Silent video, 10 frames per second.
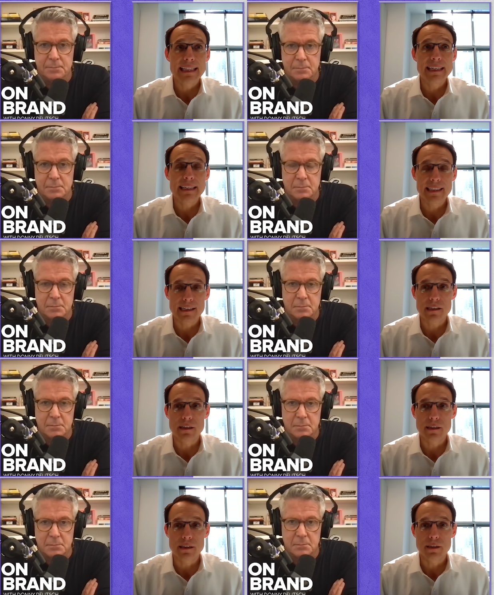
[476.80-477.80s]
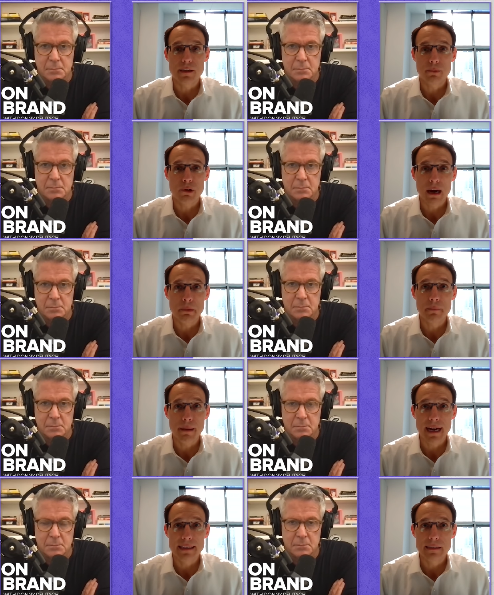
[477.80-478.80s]
Speaker 1: think that's the, the, the problem
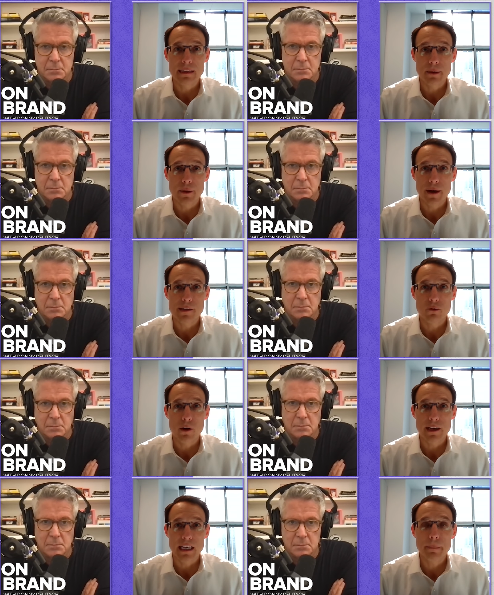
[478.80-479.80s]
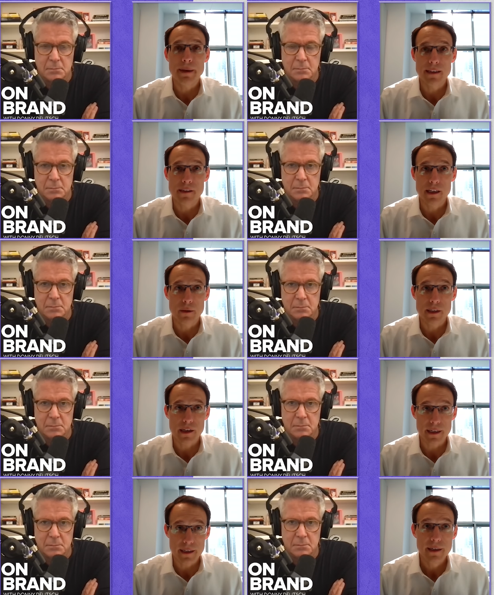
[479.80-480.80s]
Biden and the Democrats are running up against here. It's
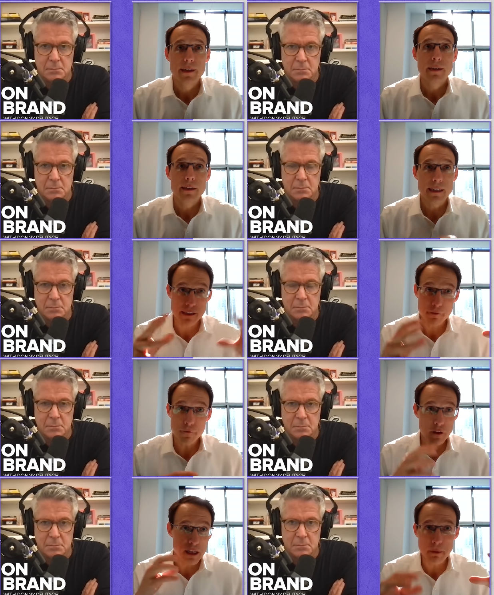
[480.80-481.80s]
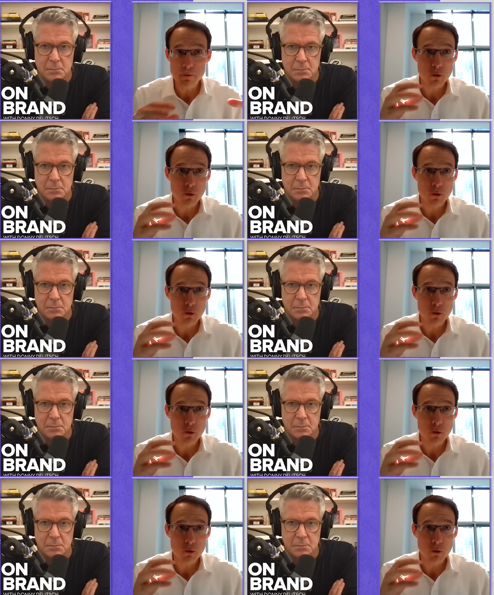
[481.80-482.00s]
like, it's the flip of